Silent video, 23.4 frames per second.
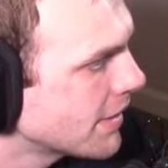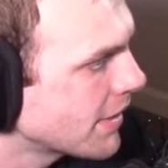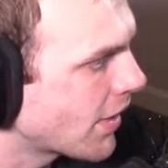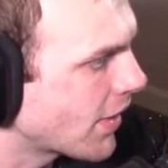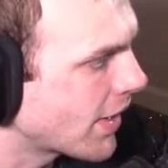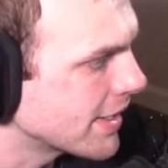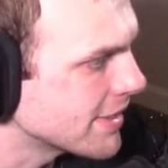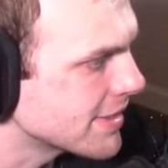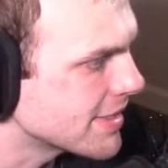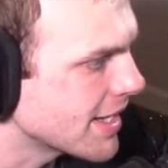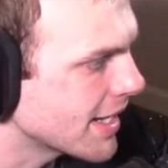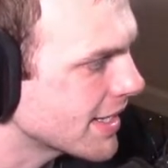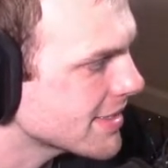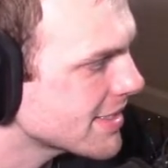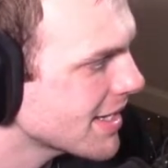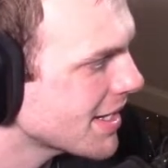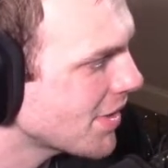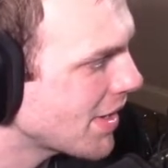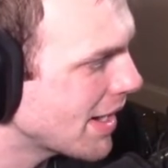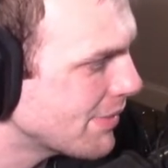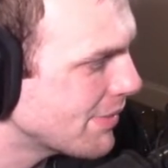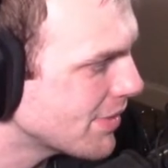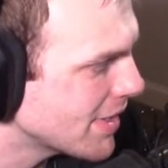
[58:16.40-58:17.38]
All right,
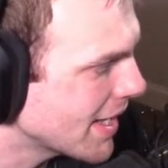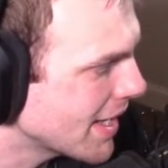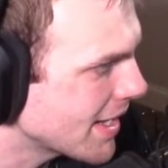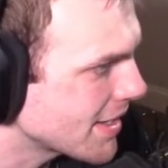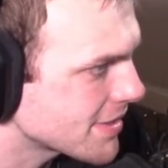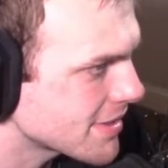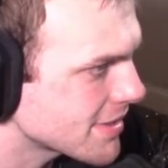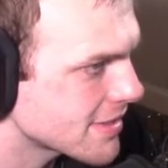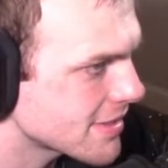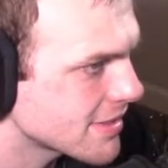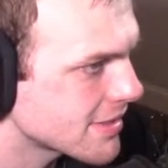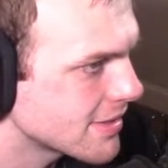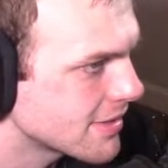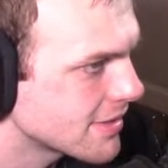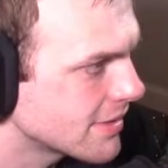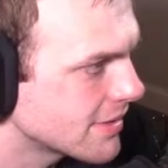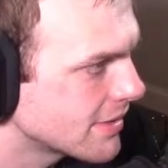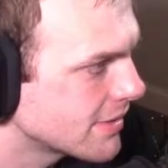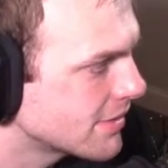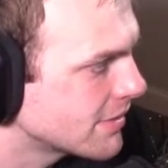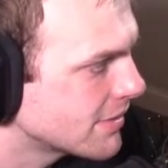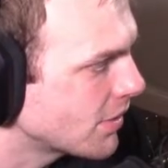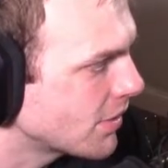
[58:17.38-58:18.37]
Deontay or MVS?
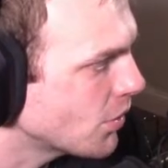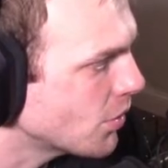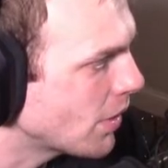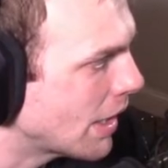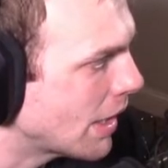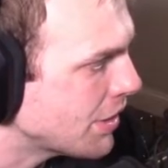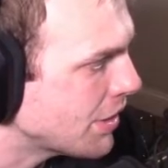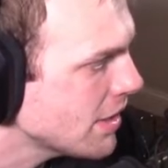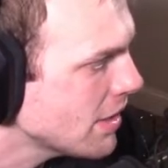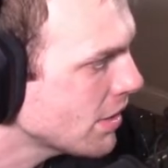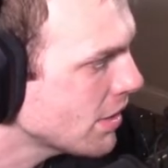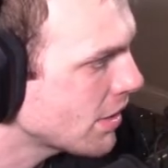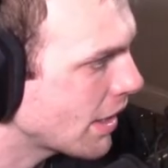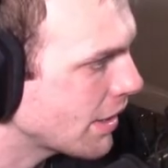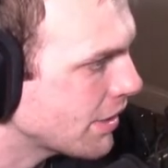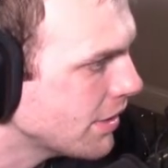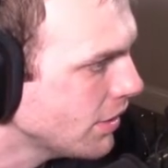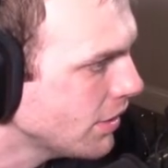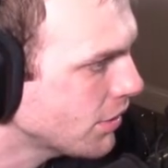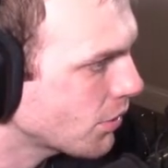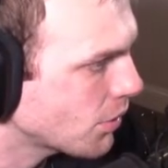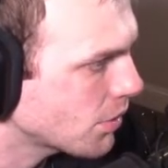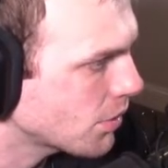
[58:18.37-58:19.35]
Oh, I think
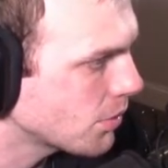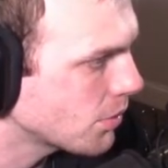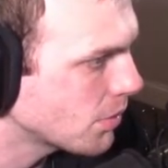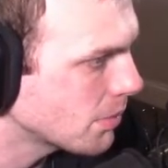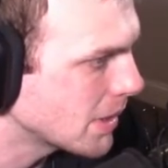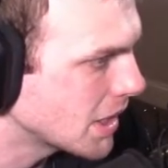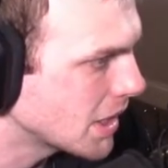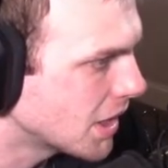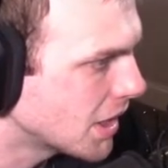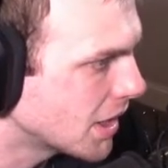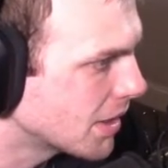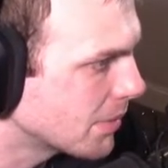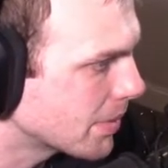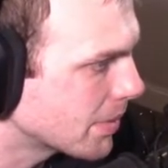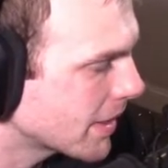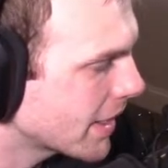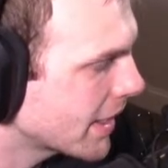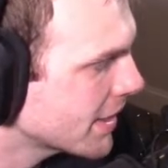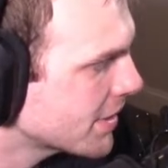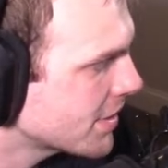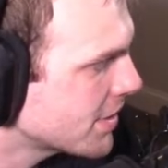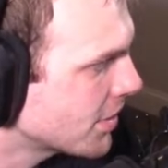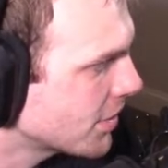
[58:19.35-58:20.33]
Thornton will be gone, but
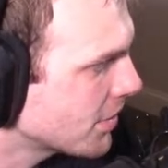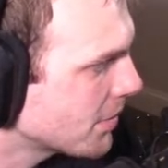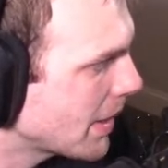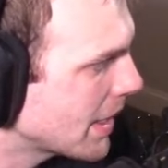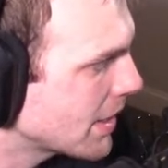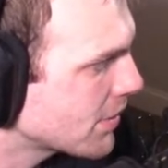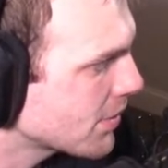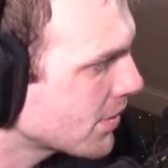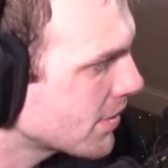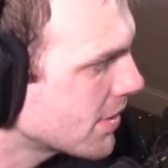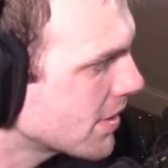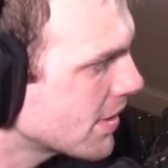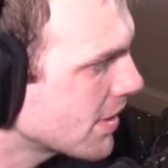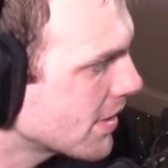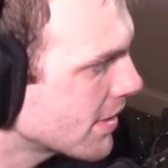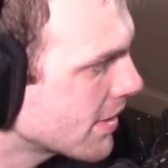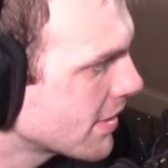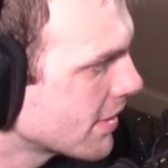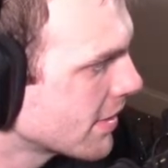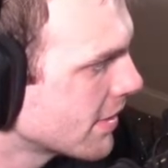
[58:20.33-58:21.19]
I actually don't mind Thornton either.